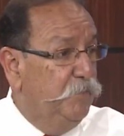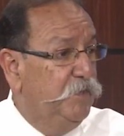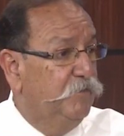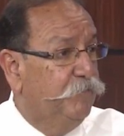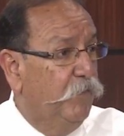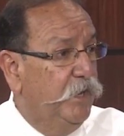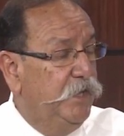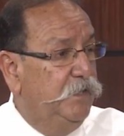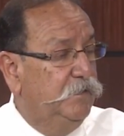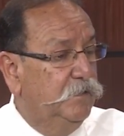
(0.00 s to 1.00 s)
be
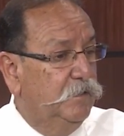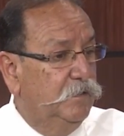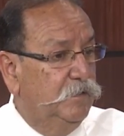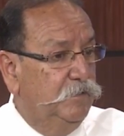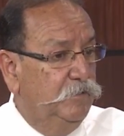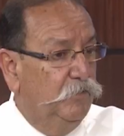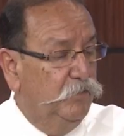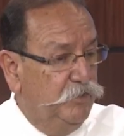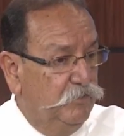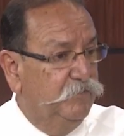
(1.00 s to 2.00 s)
afraid. Uh, you know,
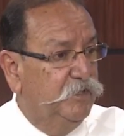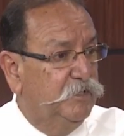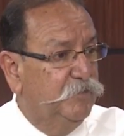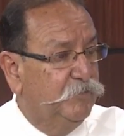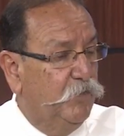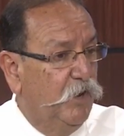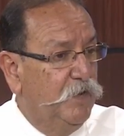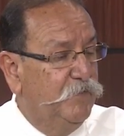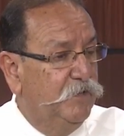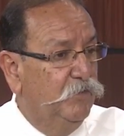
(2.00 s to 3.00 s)
when you're a victim of
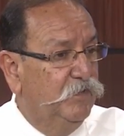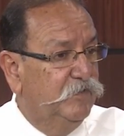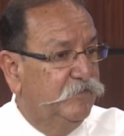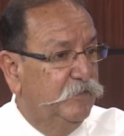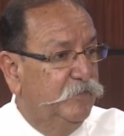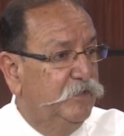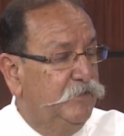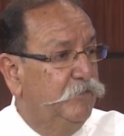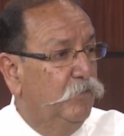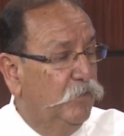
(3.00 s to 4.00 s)
crime, I know that it's something that
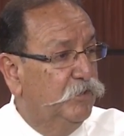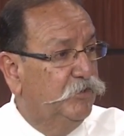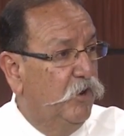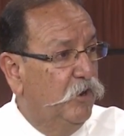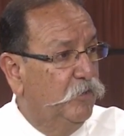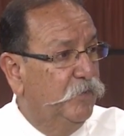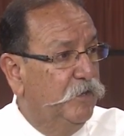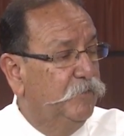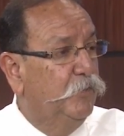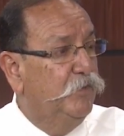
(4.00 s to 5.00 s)
you don't want to talk
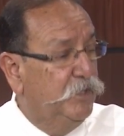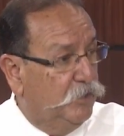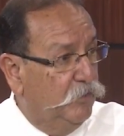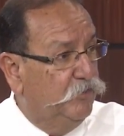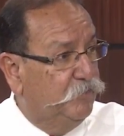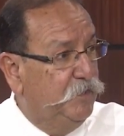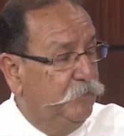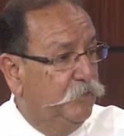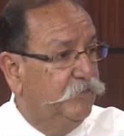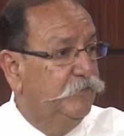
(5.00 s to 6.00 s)
about, but we encourage
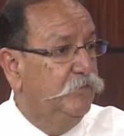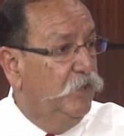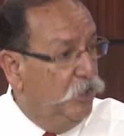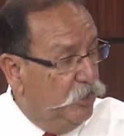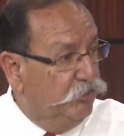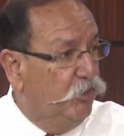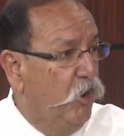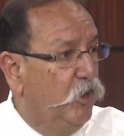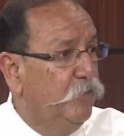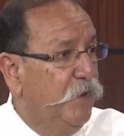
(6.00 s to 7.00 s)
people to
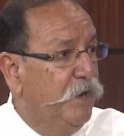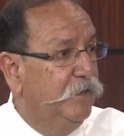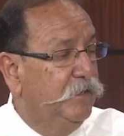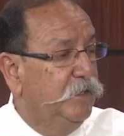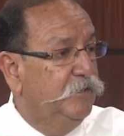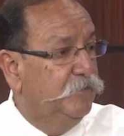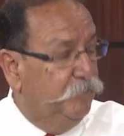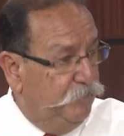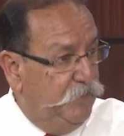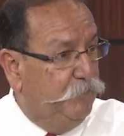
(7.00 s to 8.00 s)
talk about it and to
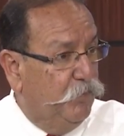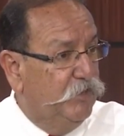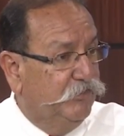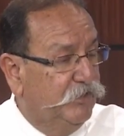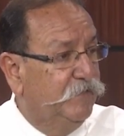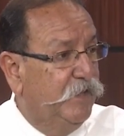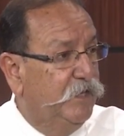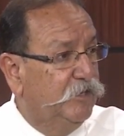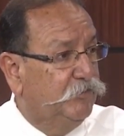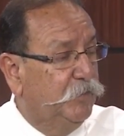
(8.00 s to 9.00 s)
be present at that
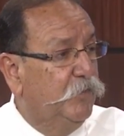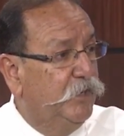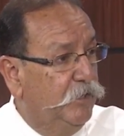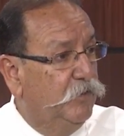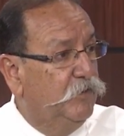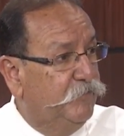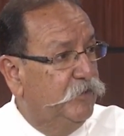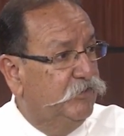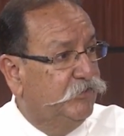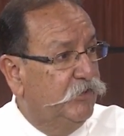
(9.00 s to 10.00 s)
expo and learn for
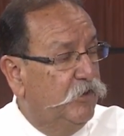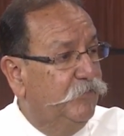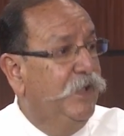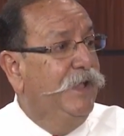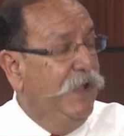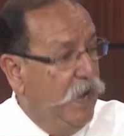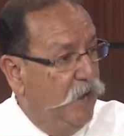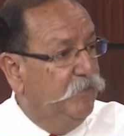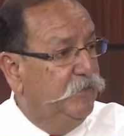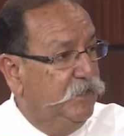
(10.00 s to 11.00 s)
yourself
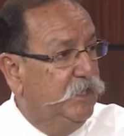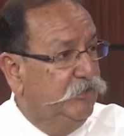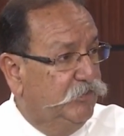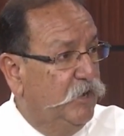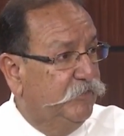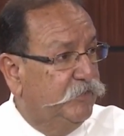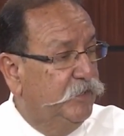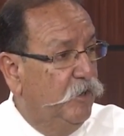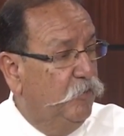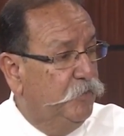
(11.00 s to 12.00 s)
how the DA's office can
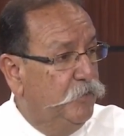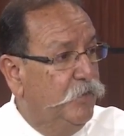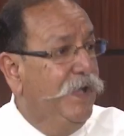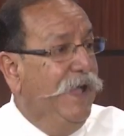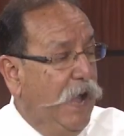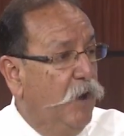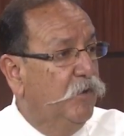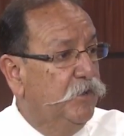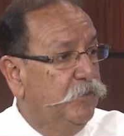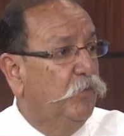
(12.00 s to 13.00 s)
help you, how
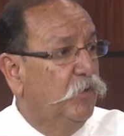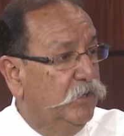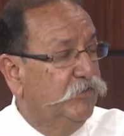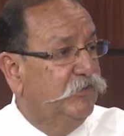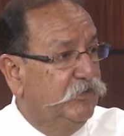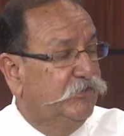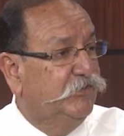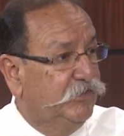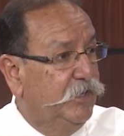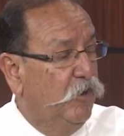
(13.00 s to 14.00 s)
other organizations
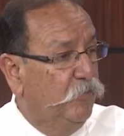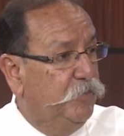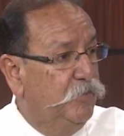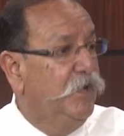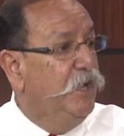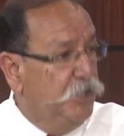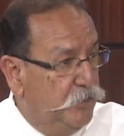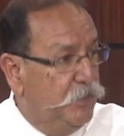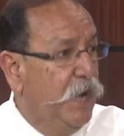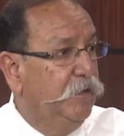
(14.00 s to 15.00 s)
can help you.
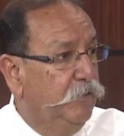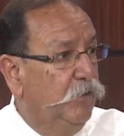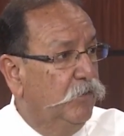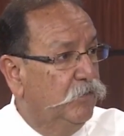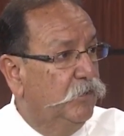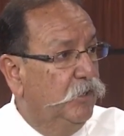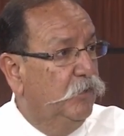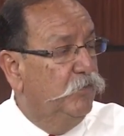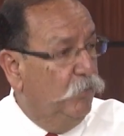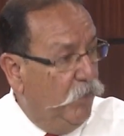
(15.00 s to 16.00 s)
You're not alone.
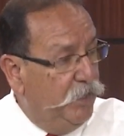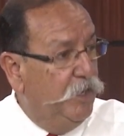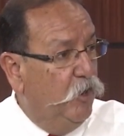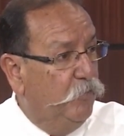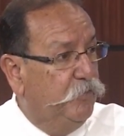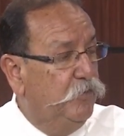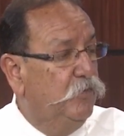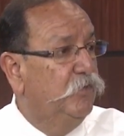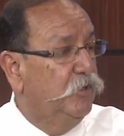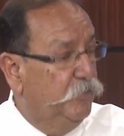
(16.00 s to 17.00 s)
We want to help
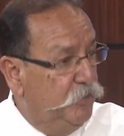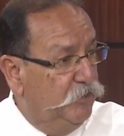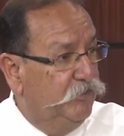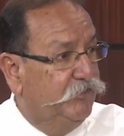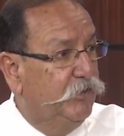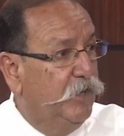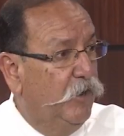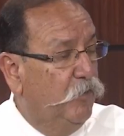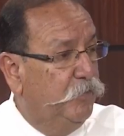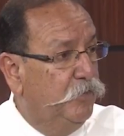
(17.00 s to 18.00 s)
you. The community is here to
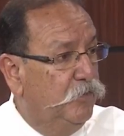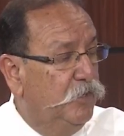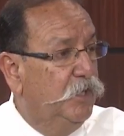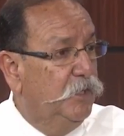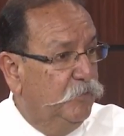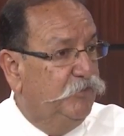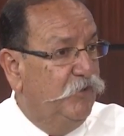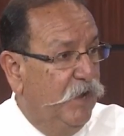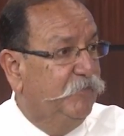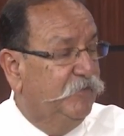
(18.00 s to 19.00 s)
help you, but you
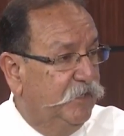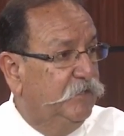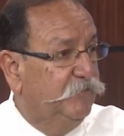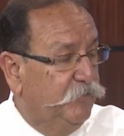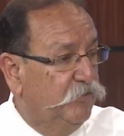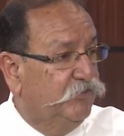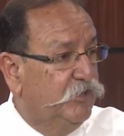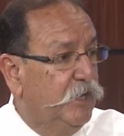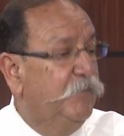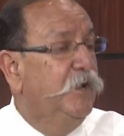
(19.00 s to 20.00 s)
have to take the first
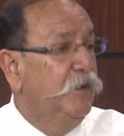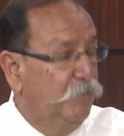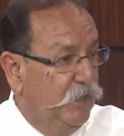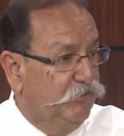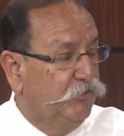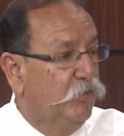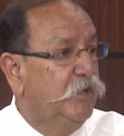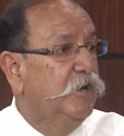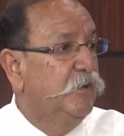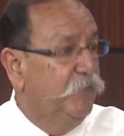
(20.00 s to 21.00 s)
step by
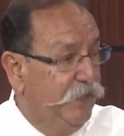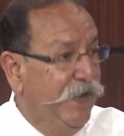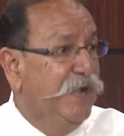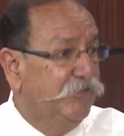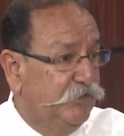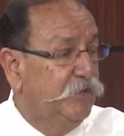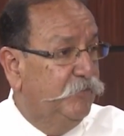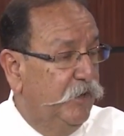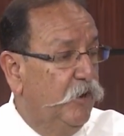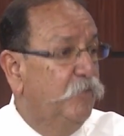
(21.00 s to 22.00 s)
showing up and asking
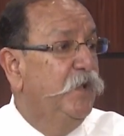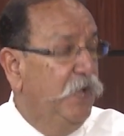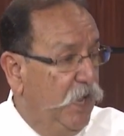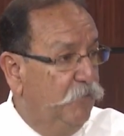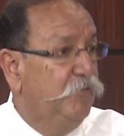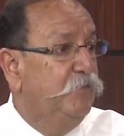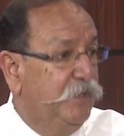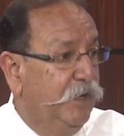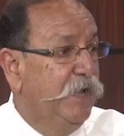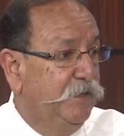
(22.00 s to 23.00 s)
for help, and we'll be
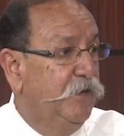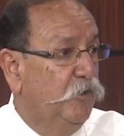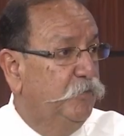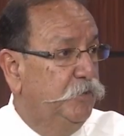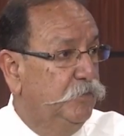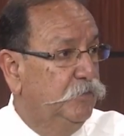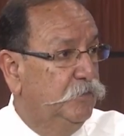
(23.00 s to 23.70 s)
glad to help you